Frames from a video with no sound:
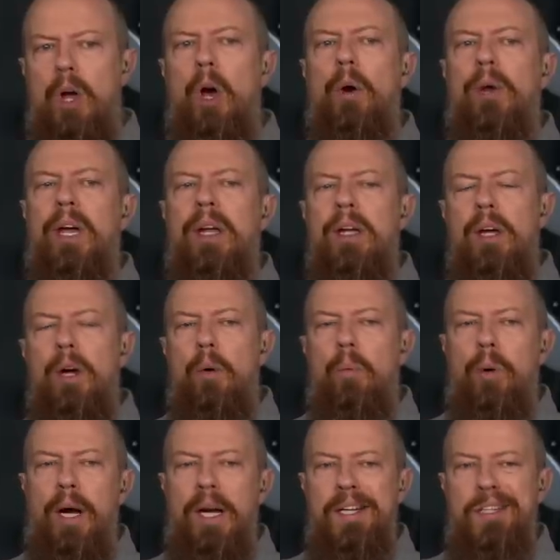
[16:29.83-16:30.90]
Okay,
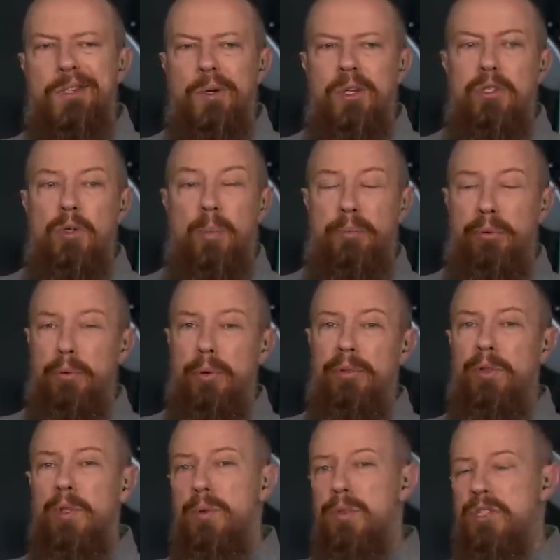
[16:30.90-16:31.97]
Ryan is going to approve
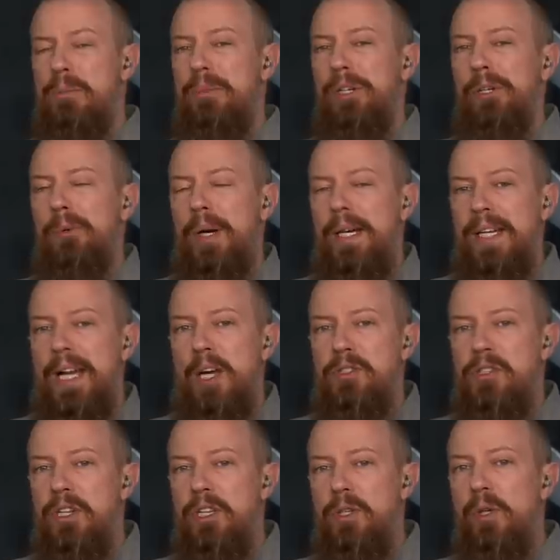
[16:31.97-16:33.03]
you, Samir, right now
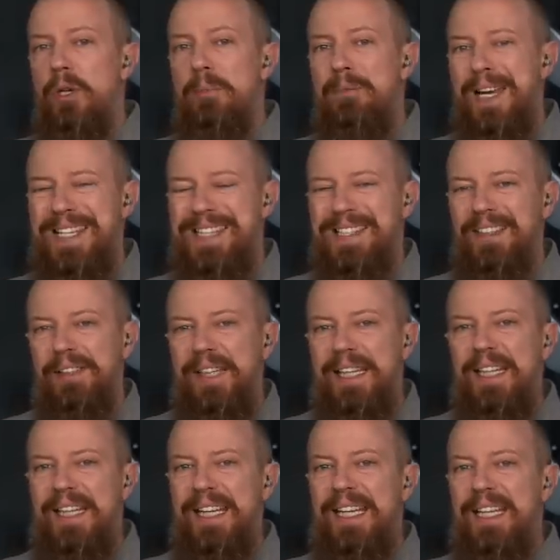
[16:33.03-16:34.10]
so that you can paste a
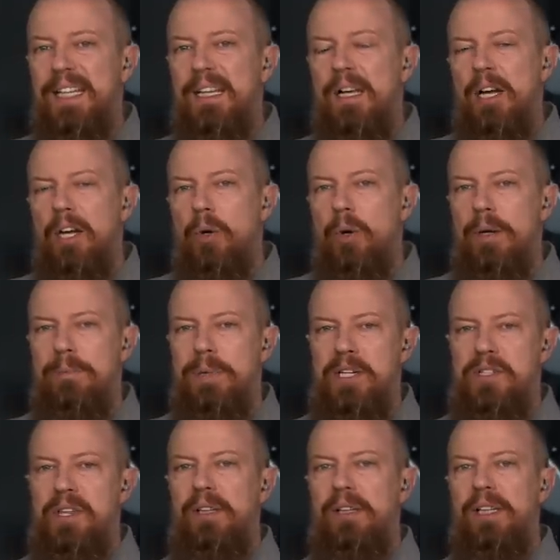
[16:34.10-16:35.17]
link in. Go ahead and
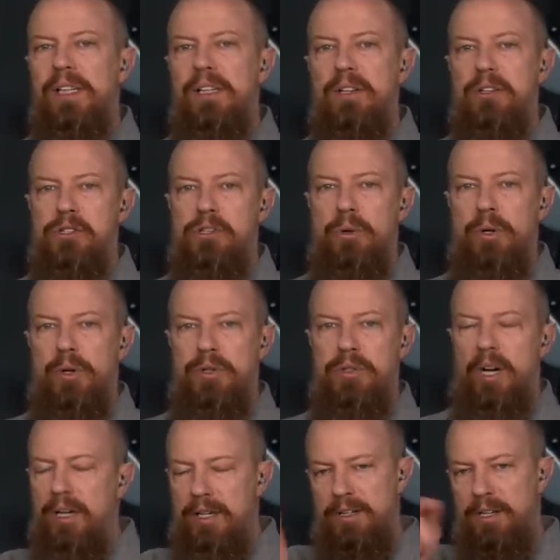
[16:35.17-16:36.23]
paste that link into the show notes,
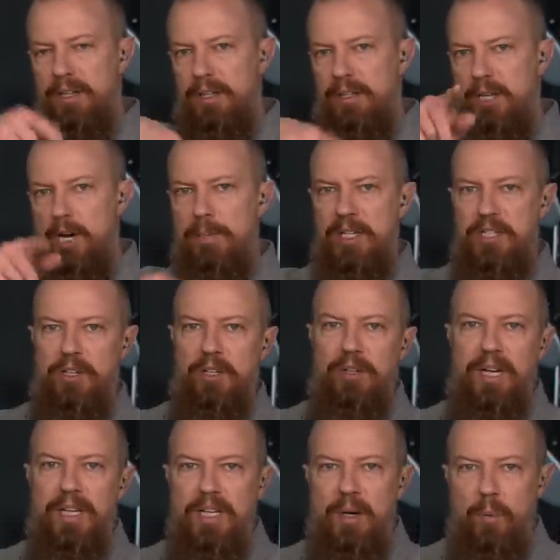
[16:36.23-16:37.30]
uh, into the comments here,
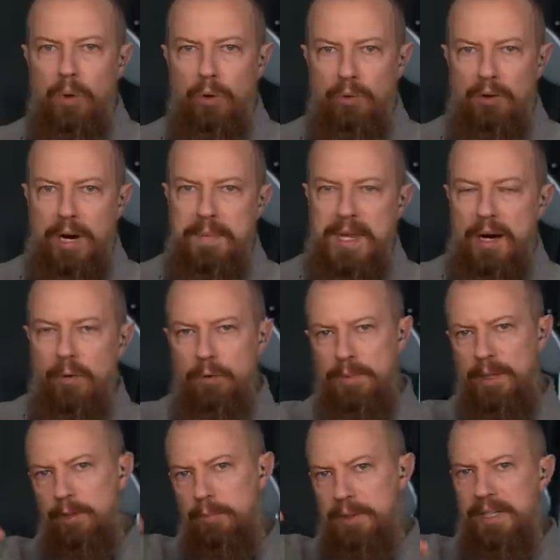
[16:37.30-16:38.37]
and then we'll grab that. We'll be
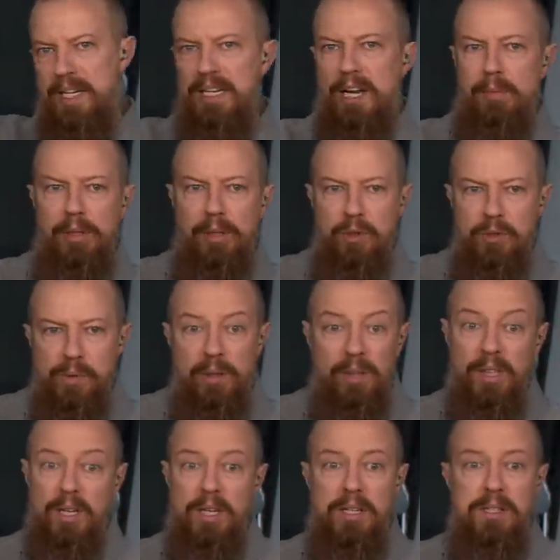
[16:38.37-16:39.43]
able to put that down below as well.
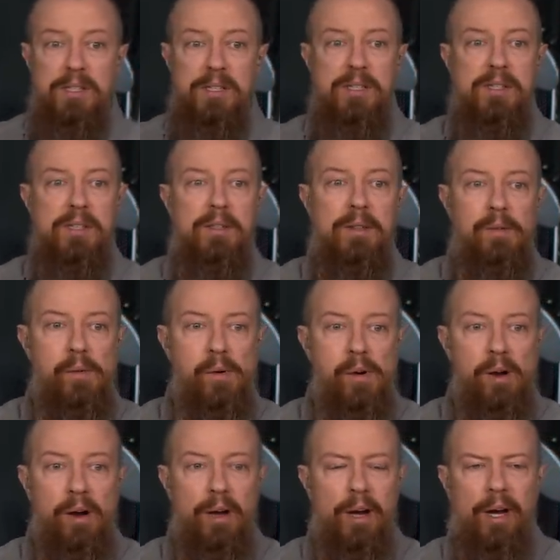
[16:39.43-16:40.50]

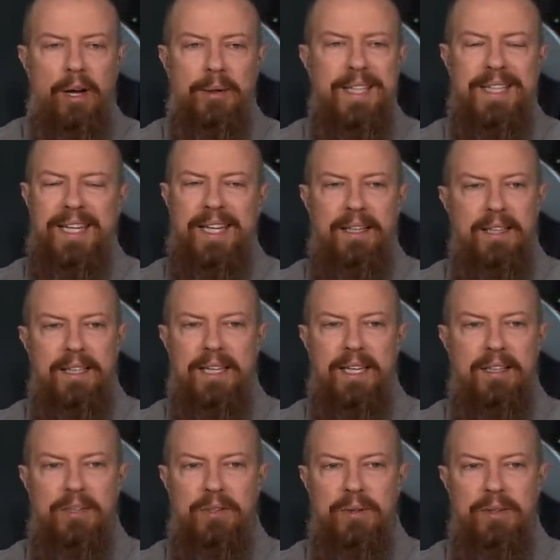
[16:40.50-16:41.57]
Oh, he can't, he
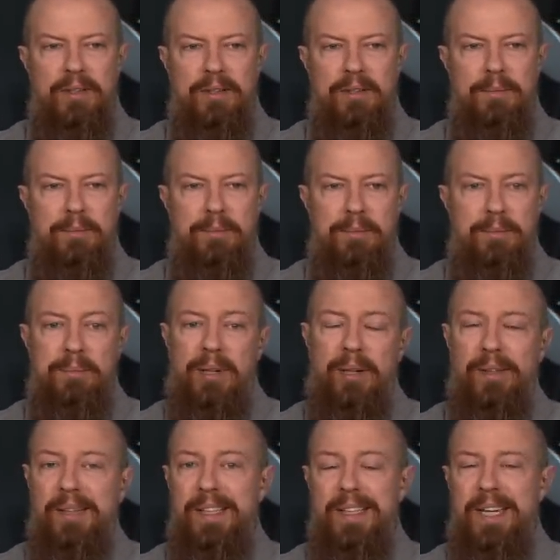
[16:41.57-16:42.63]
can't do it.
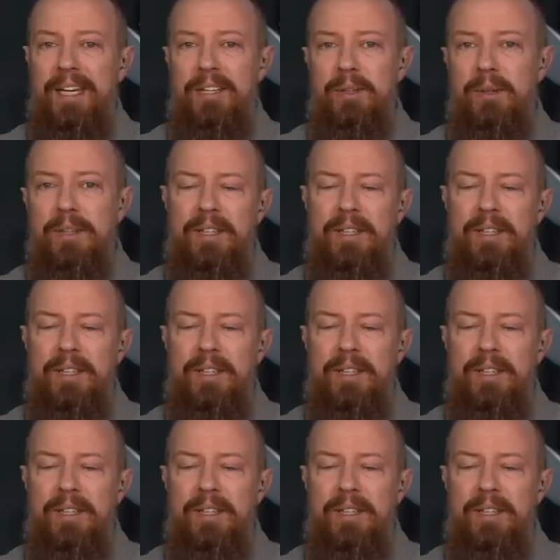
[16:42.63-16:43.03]
Apparently he can't do it.